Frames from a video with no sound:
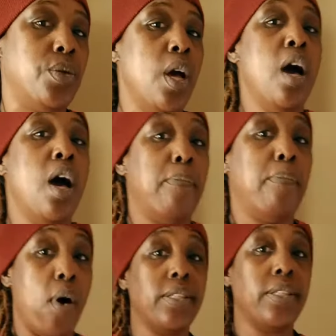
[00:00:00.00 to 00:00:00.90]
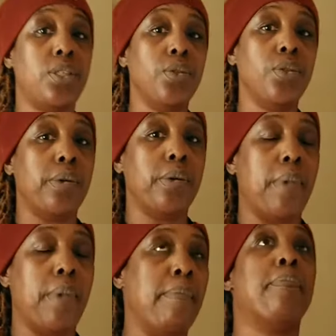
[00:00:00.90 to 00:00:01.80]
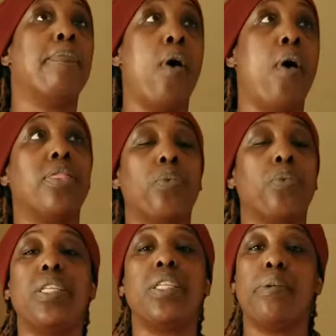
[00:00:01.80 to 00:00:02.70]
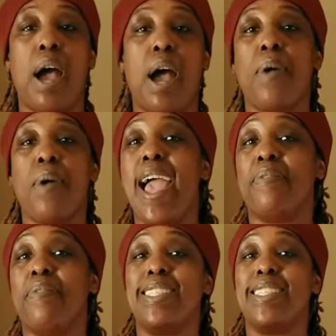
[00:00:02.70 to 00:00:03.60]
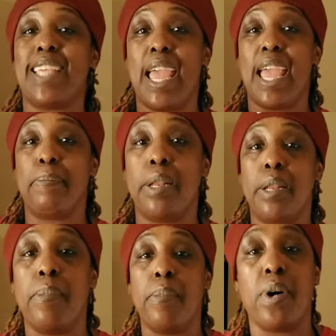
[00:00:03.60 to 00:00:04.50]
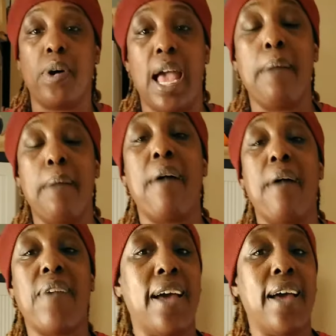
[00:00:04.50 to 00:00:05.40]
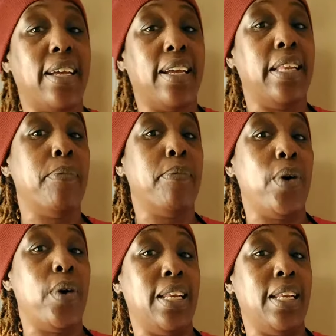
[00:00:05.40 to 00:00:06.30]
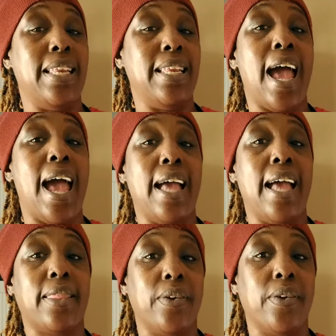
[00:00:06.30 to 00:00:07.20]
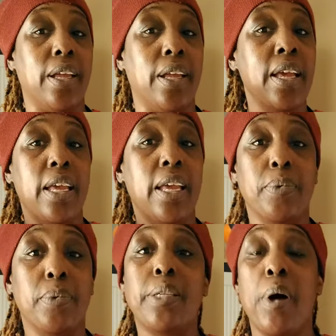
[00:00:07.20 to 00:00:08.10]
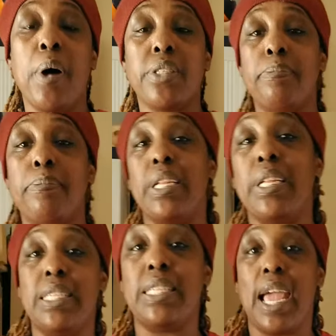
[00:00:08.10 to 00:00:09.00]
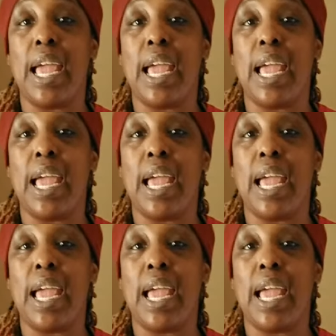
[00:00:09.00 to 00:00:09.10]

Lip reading: part 3 tomorrow, I have an exam in the morning. I have my final in the morning at 9:30. It was supposed to be today,